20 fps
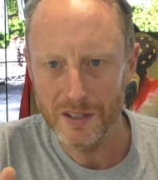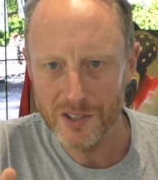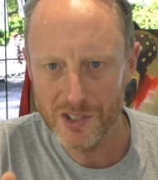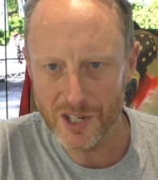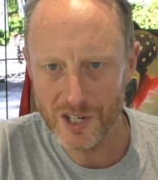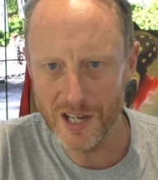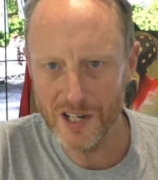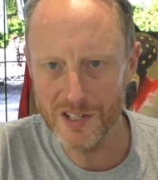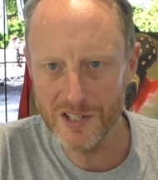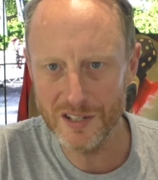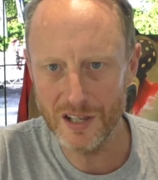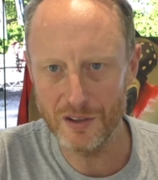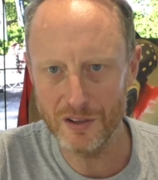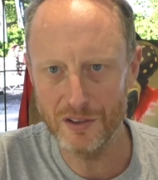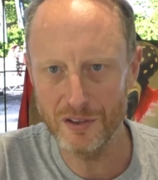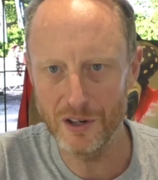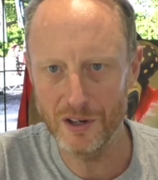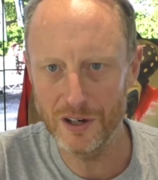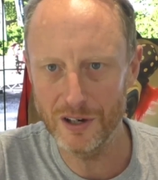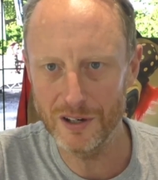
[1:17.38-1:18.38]
change that
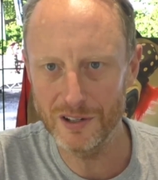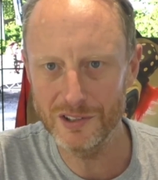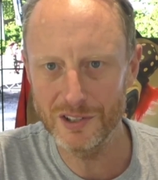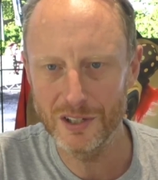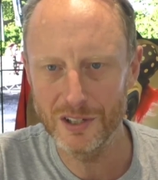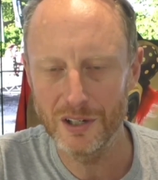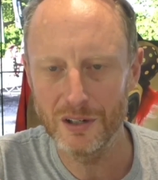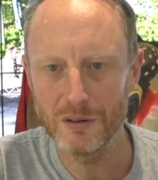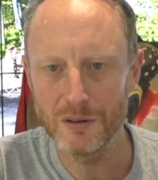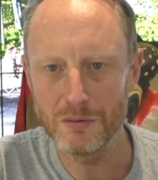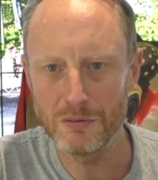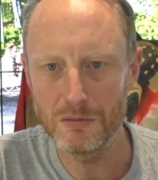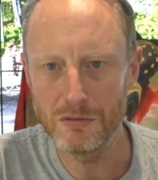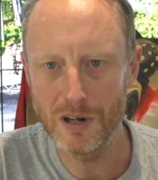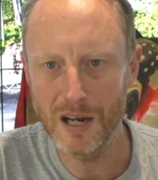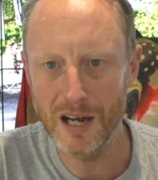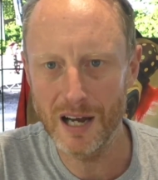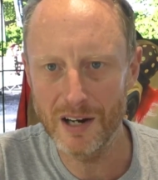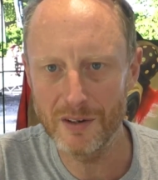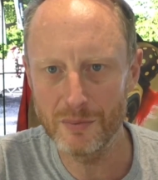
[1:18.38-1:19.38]
thought,
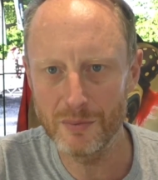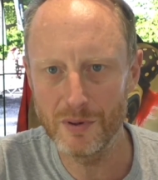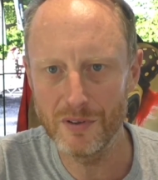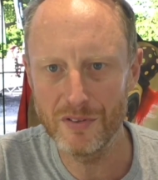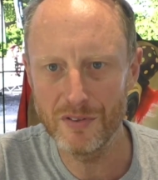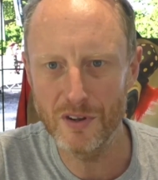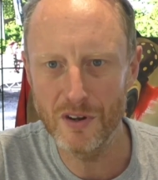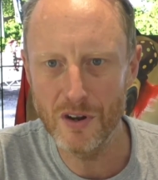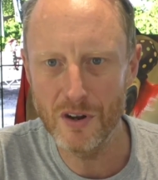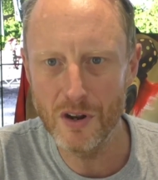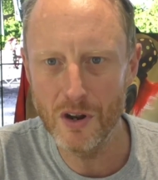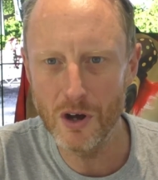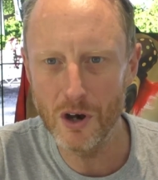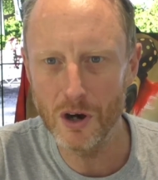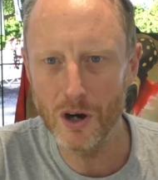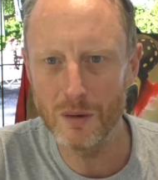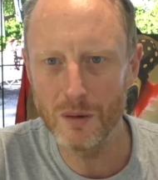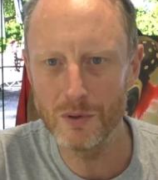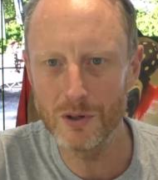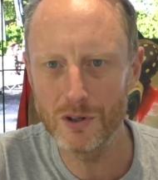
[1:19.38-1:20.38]
ride with the
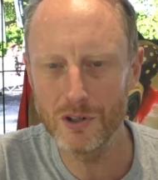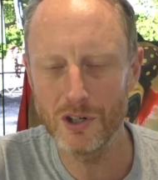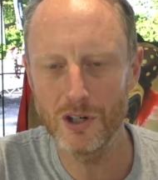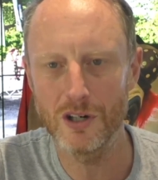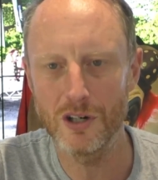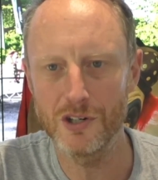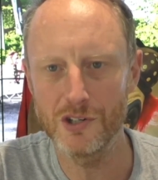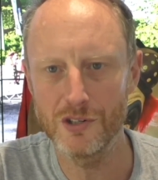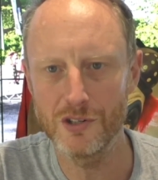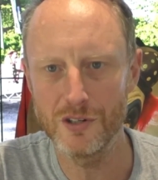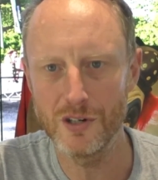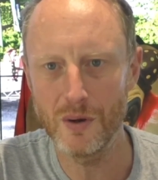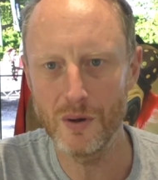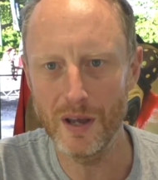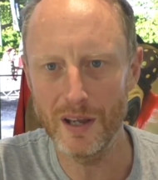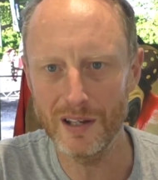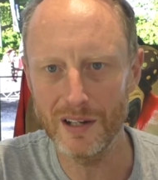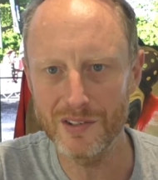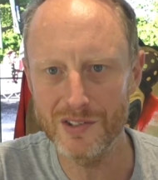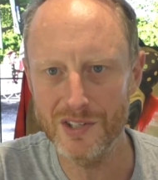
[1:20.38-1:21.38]
normal caution you
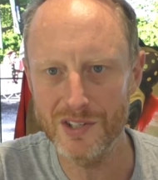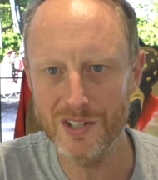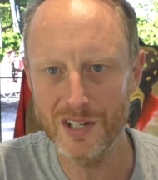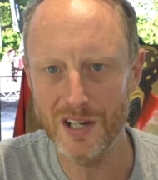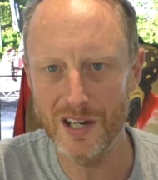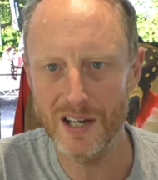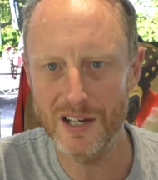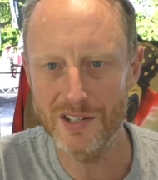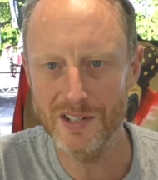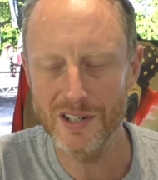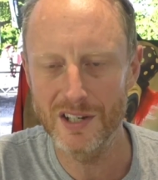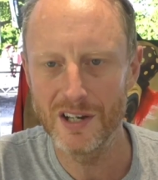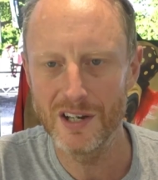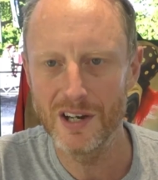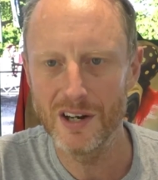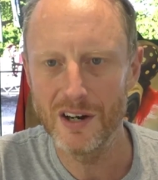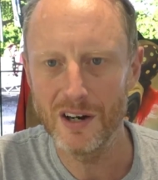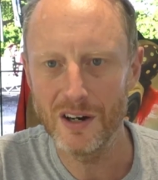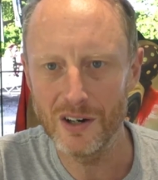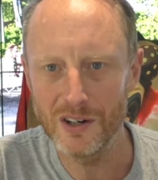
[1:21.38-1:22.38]
exercise
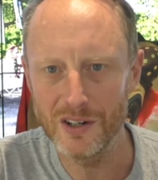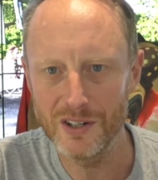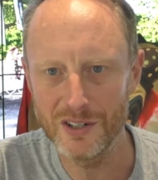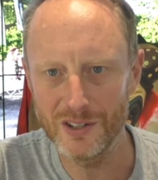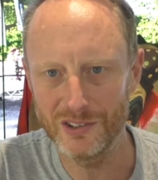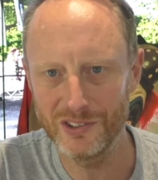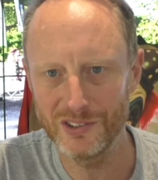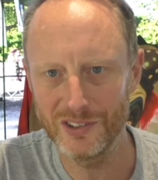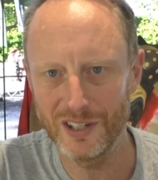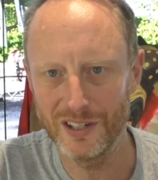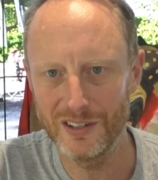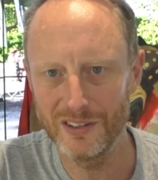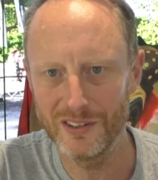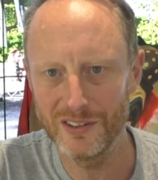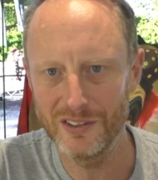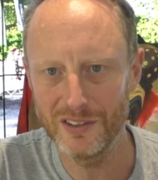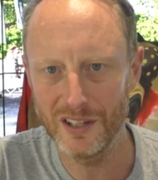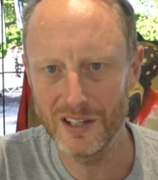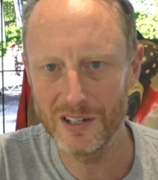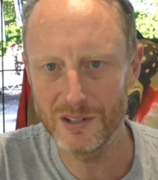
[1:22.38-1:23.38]
on your
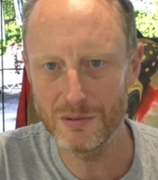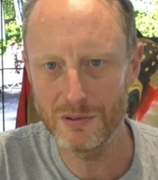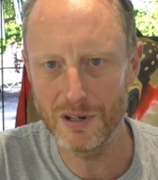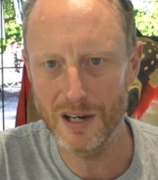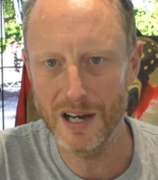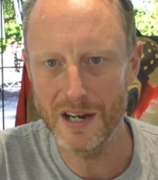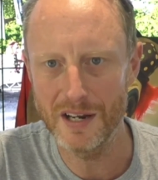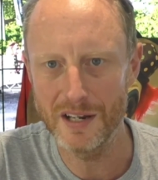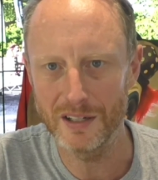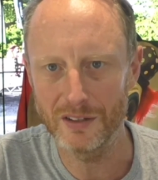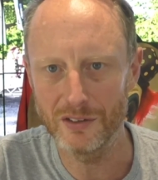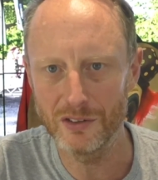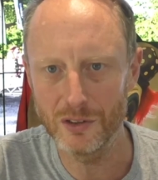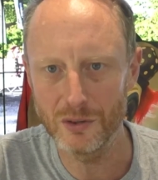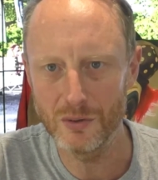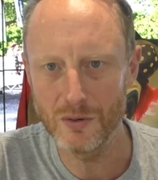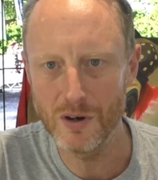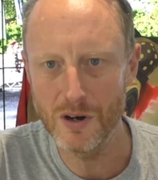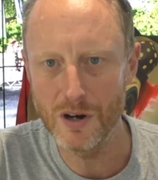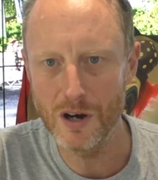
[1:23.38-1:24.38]
standard day's riding.
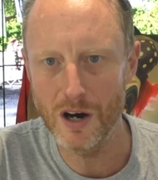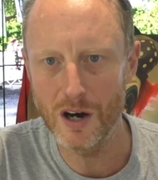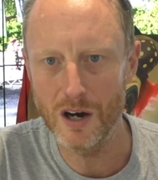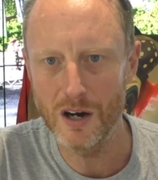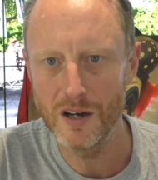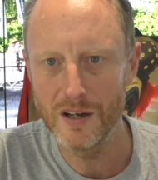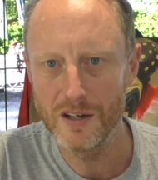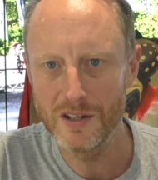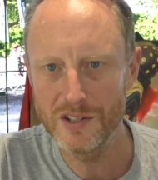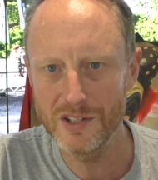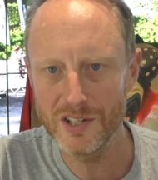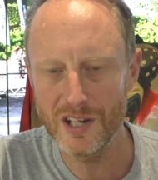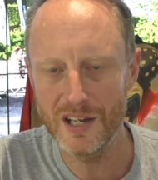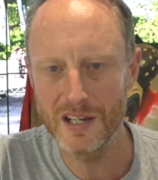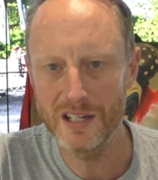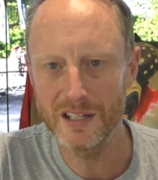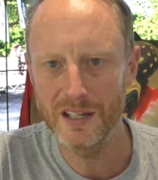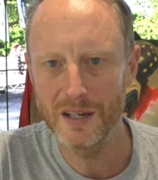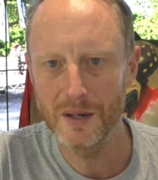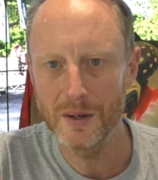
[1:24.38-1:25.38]
Do not
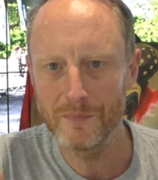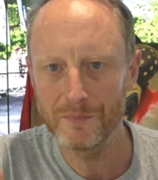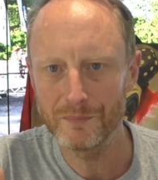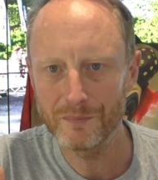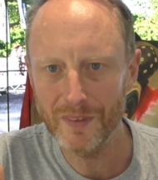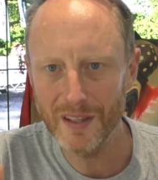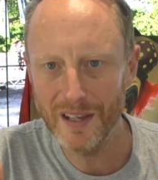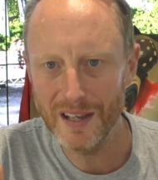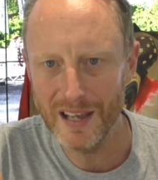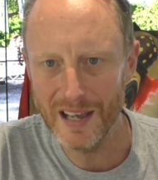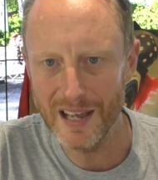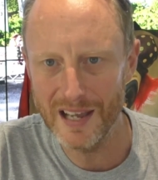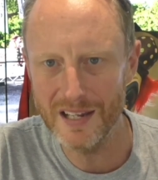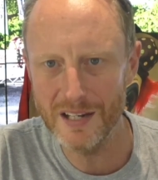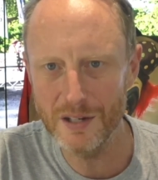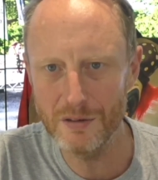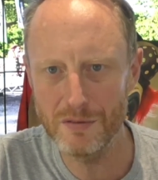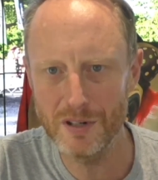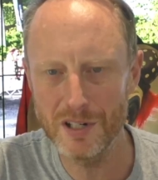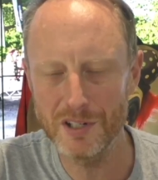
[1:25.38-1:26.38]
take
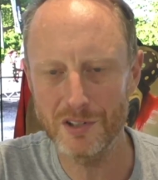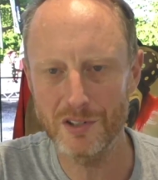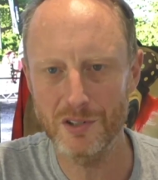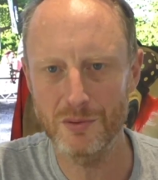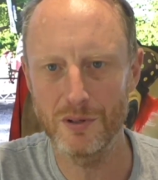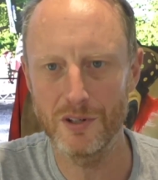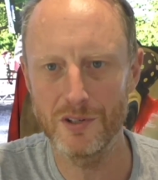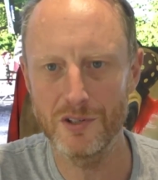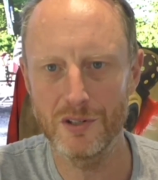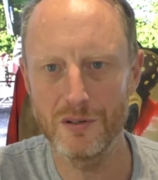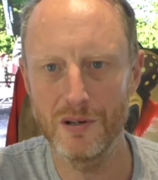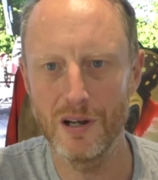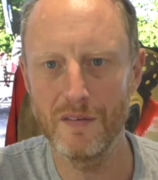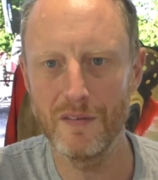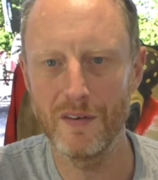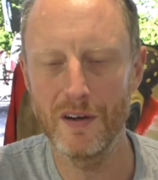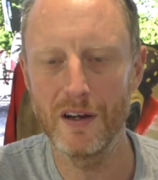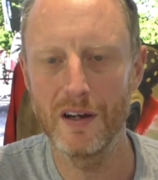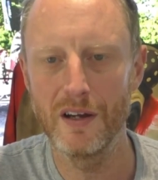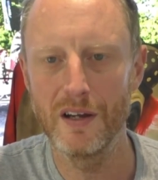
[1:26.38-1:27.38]
any risks
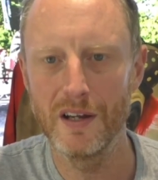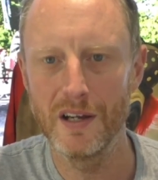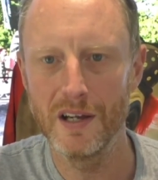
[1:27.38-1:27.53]
whatsoever.